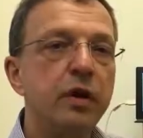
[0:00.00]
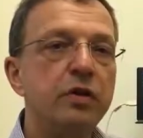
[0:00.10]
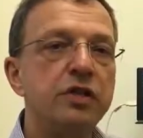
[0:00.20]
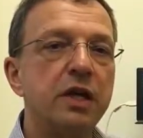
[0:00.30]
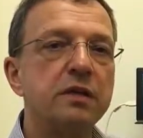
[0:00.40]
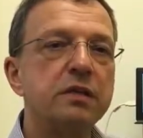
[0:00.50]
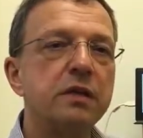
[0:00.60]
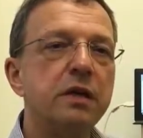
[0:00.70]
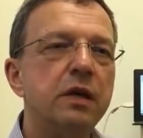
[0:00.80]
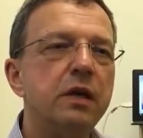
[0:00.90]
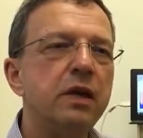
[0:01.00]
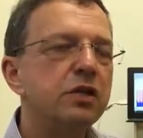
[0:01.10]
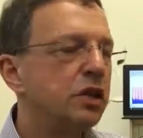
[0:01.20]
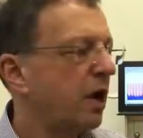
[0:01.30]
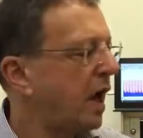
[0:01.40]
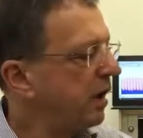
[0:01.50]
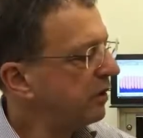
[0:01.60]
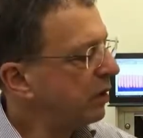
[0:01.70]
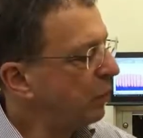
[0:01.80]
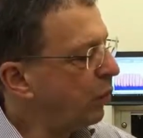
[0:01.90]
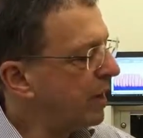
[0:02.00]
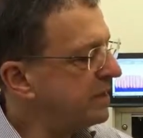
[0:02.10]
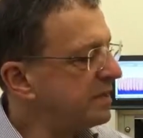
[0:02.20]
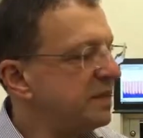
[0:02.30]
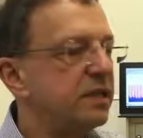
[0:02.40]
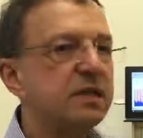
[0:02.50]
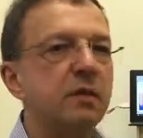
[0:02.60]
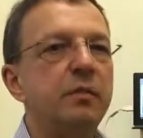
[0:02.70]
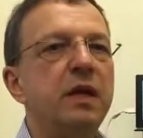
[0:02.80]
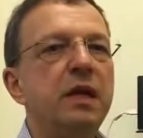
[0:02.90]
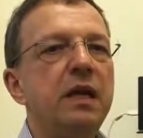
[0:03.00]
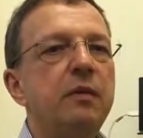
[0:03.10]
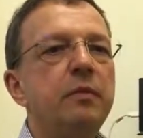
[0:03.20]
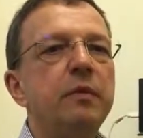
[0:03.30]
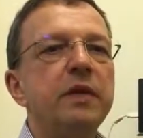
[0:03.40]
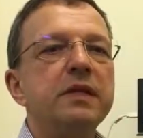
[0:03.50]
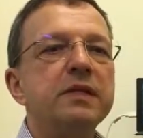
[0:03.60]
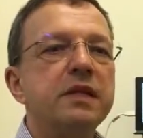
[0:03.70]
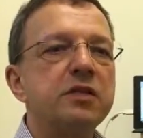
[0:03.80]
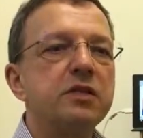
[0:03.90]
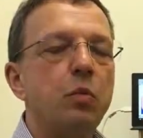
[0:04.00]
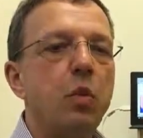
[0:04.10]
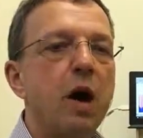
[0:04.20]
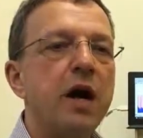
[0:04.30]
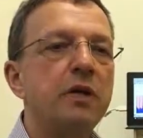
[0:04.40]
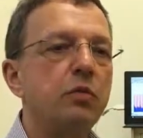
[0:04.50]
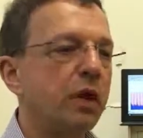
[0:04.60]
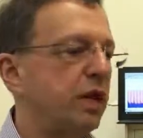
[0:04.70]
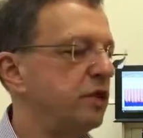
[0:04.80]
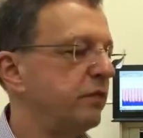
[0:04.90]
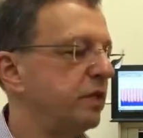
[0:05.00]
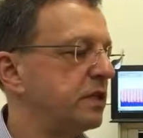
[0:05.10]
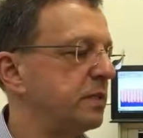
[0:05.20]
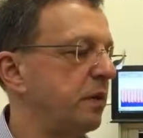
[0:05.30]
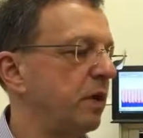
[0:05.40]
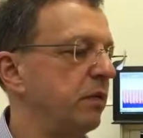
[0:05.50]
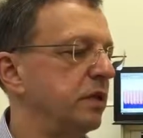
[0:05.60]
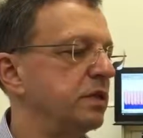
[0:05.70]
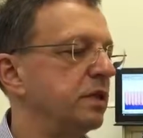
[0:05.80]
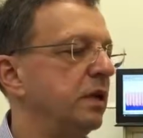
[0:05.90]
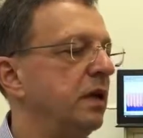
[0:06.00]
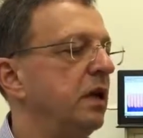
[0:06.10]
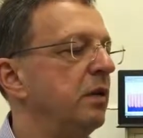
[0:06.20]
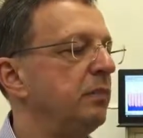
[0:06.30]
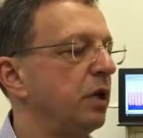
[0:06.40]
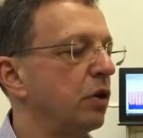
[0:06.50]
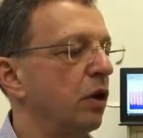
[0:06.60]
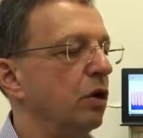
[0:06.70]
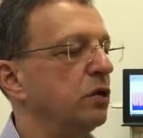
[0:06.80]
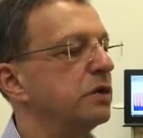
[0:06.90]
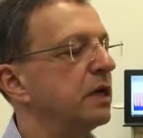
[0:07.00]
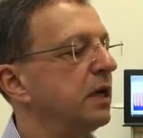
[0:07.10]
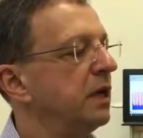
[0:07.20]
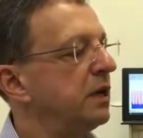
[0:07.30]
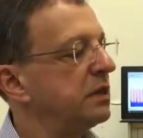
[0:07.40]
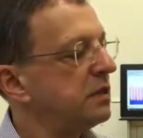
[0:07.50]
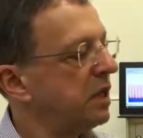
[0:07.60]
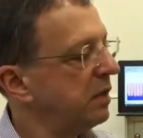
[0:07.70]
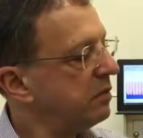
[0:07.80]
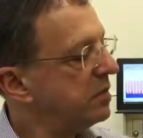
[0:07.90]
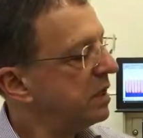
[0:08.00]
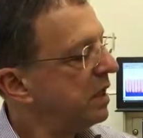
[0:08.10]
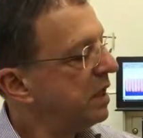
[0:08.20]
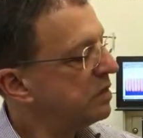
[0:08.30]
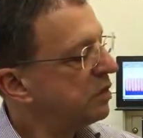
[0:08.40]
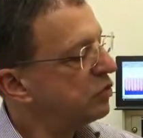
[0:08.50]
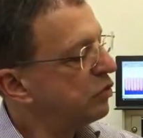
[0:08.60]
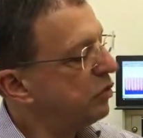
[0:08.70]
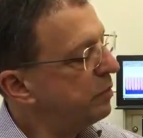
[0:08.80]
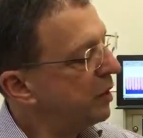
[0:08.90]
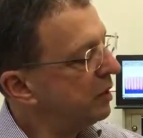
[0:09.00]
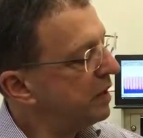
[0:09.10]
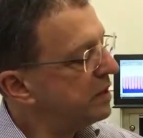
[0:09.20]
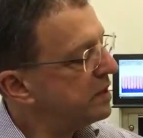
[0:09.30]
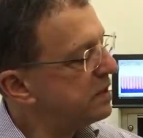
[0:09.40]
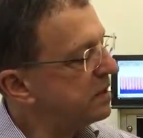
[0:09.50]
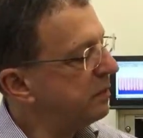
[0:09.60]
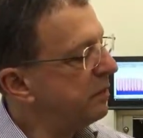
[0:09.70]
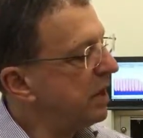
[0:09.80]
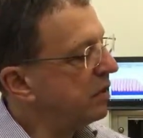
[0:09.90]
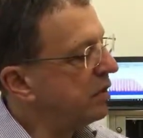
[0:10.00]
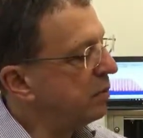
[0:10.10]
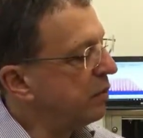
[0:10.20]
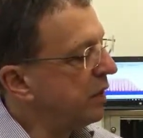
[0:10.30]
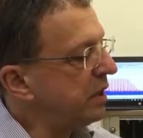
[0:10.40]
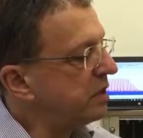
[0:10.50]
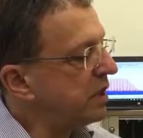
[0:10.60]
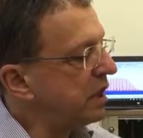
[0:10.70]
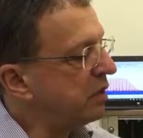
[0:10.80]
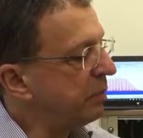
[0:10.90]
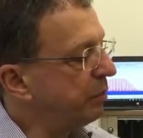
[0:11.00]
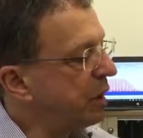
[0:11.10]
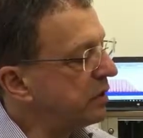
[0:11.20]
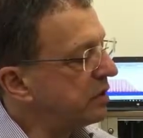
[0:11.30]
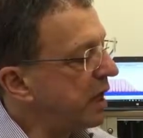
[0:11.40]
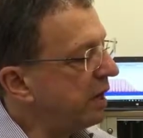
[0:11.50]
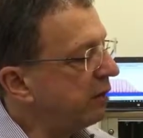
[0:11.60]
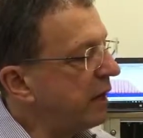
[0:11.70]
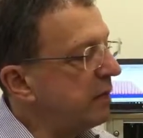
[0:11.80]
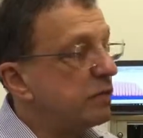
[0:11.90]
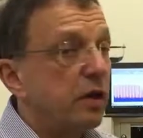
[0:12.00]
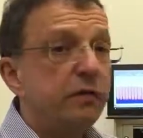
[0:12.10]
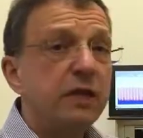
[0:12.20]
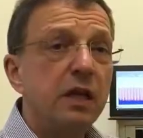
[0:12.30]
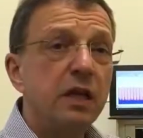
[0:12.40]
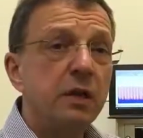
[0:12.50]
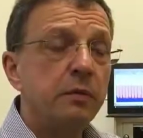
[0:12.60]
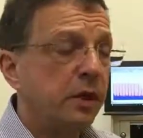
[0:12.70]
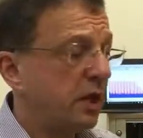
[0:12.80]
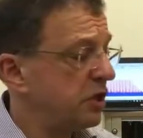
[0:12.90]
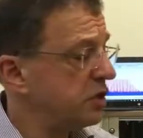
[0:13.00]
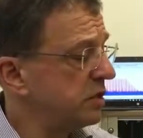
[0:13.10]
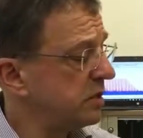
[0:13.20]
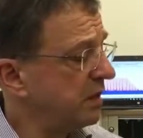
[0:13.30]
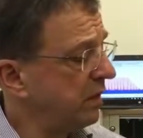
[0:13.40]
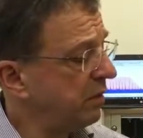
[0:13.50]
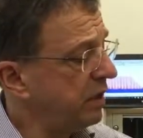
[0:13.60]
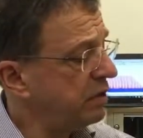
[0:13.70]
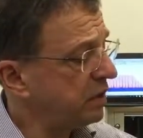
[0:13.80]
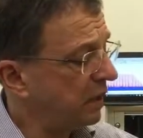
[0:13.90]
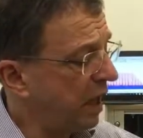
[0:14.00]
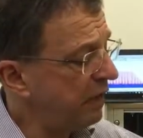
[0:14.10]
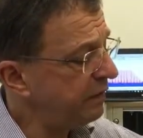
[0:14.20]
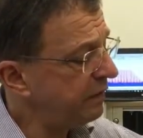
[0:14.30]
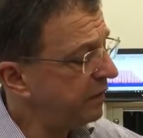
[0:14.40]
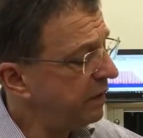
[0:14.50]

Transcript: projects. So how can one system implement such a wide range of experiments? Because TIMS is a true modeling system that brings the block diagrams of telecommunications theory to life,